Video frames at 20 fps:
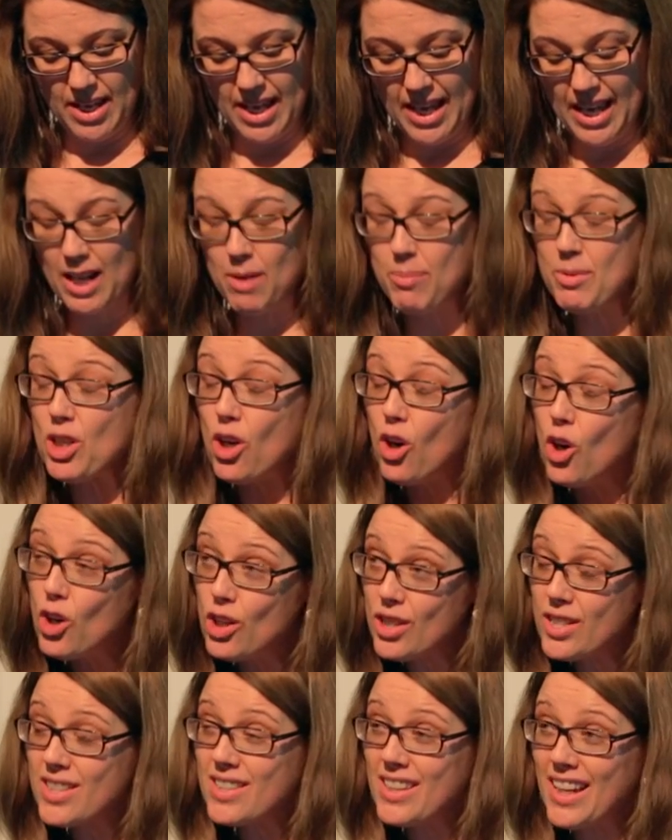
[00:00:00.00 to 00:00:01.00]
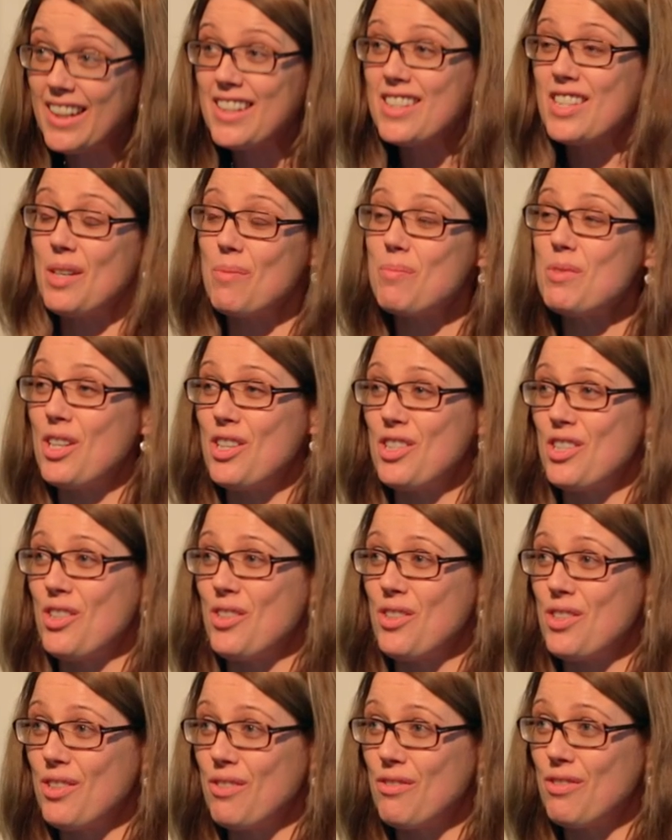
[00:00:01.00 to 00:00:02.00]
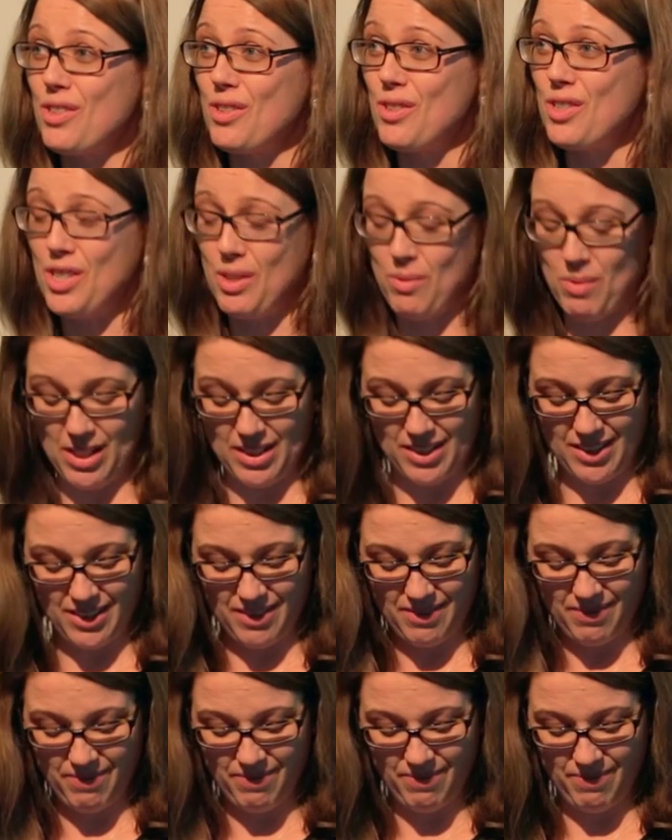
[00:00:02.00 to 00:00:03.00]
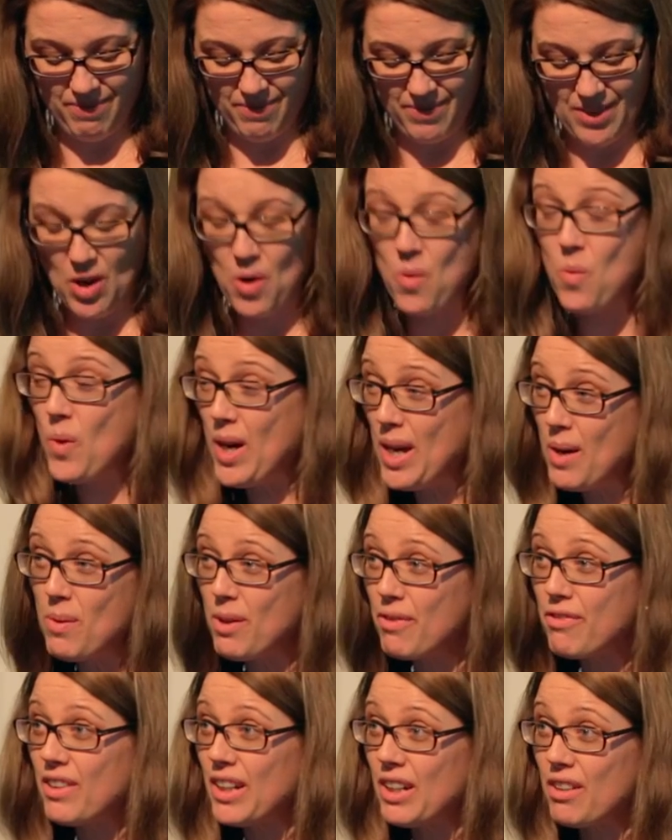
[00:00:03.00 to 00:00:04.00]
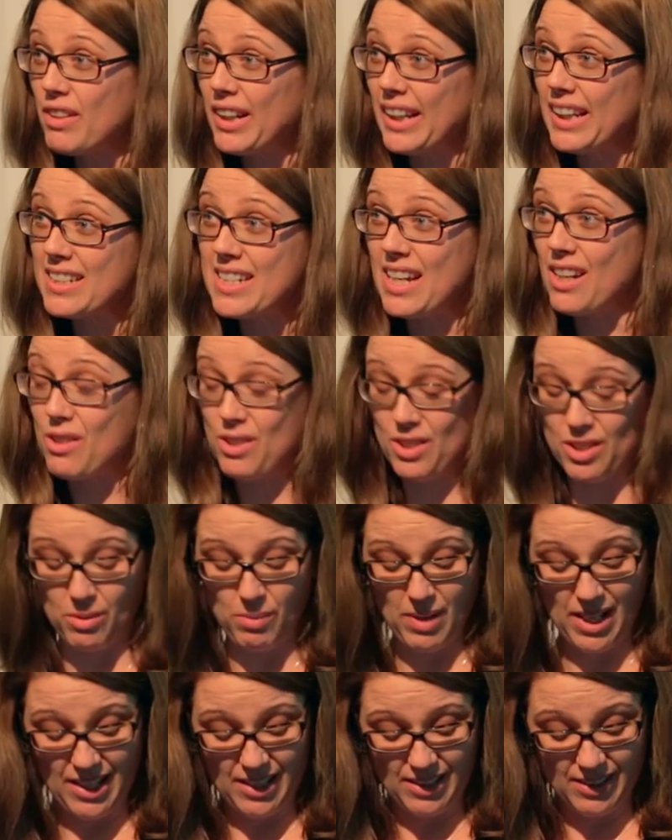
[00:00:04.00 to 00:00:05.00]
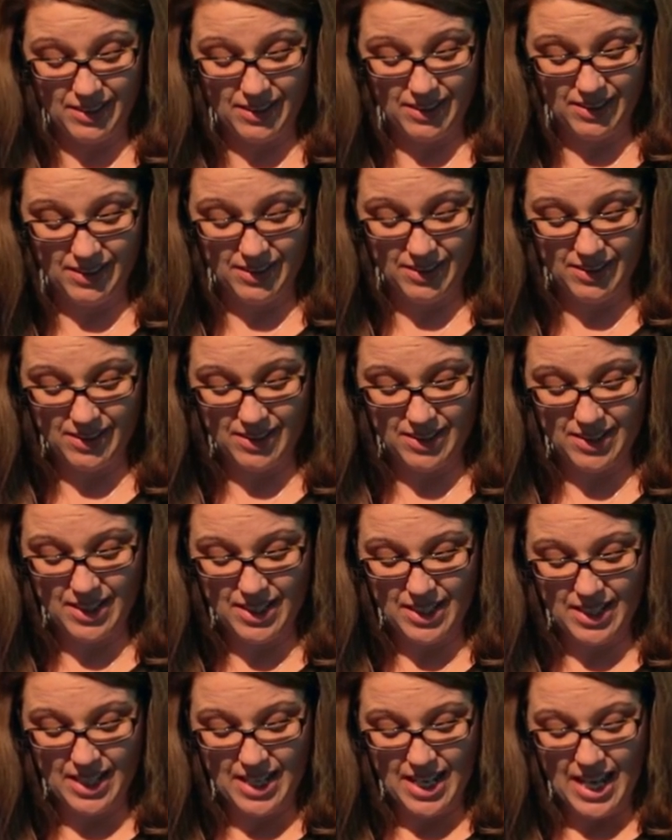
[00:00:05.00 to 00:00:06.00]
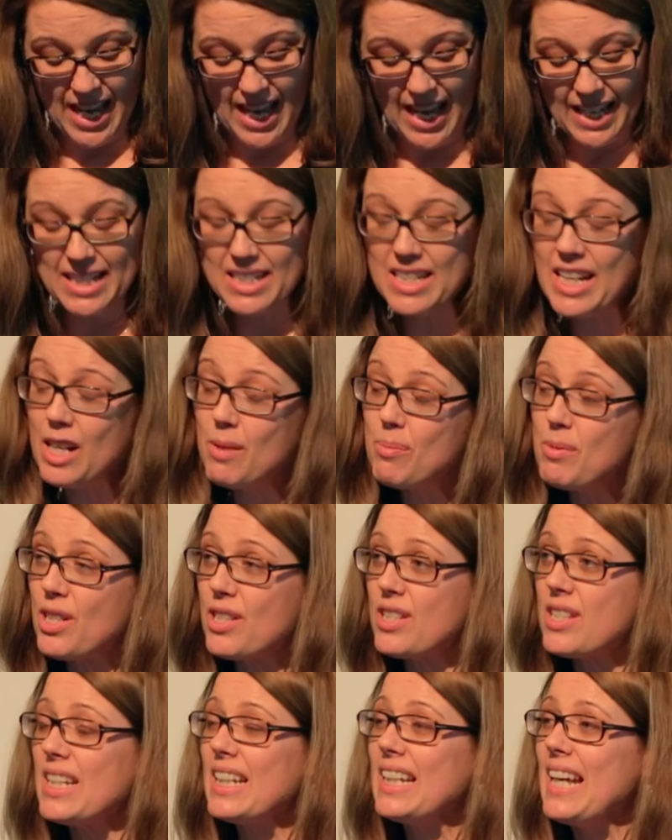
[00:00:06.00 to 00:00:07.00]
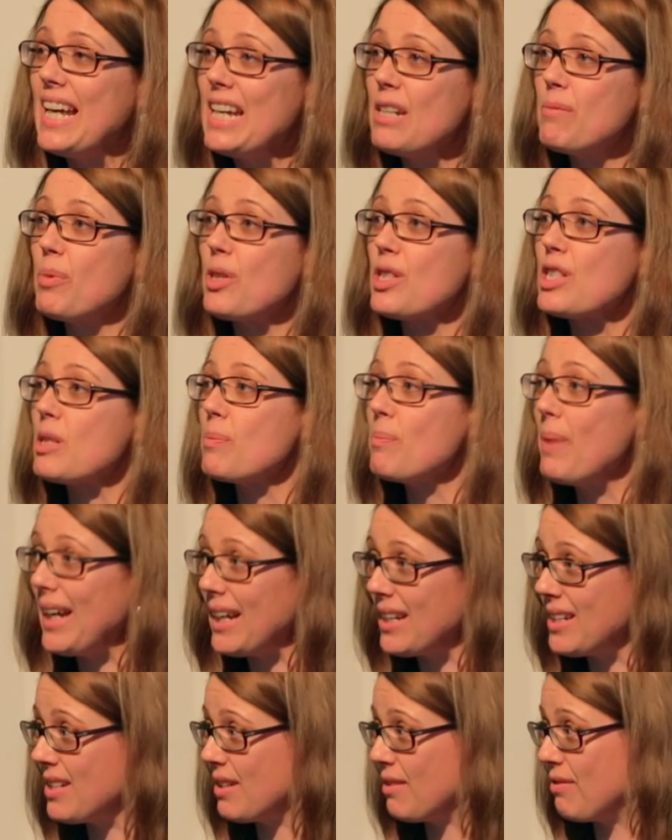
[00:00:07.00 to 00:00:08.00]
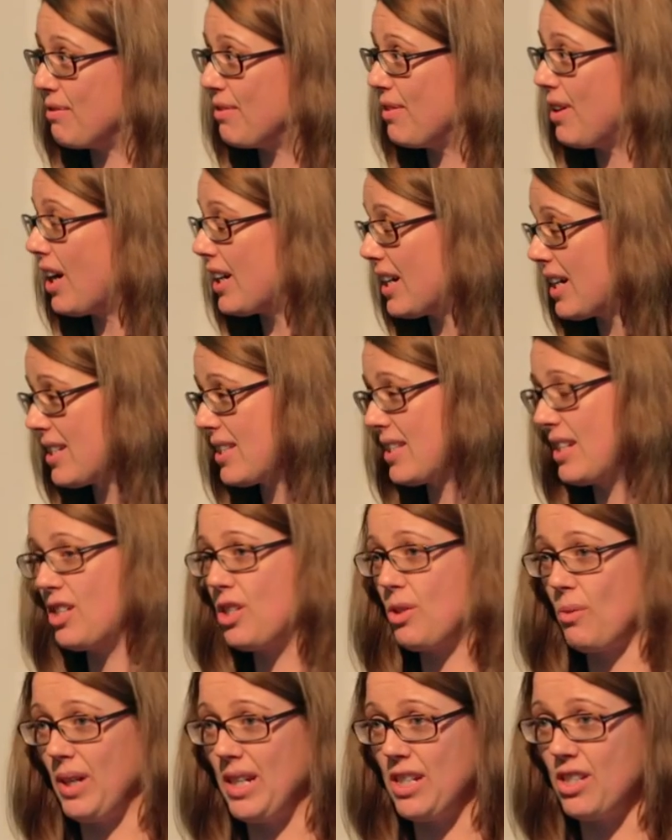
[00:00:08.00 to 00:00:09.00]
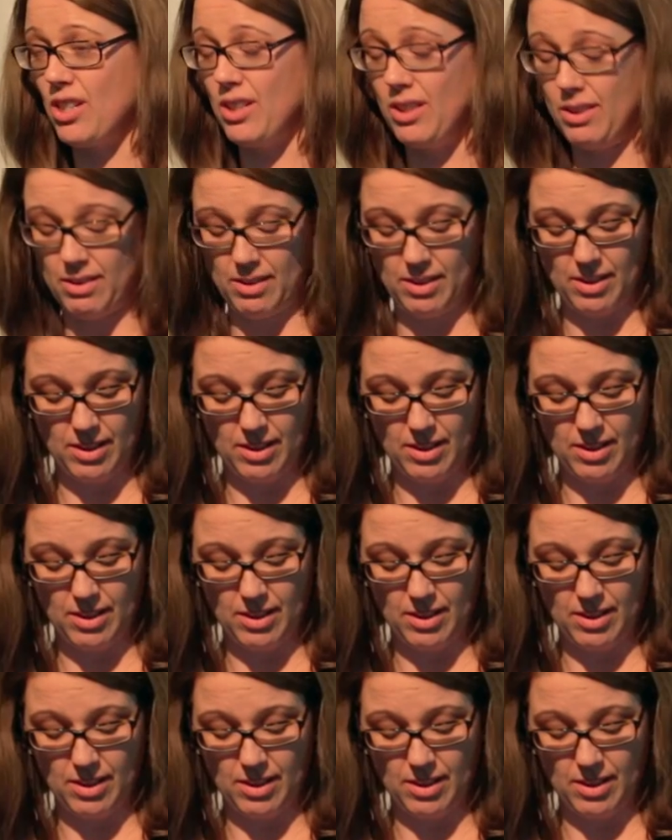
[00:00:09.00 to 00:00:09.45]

helped us accept our daughter for who she was. We were figuring it out as well. And it helped us to gain perspective on our situation.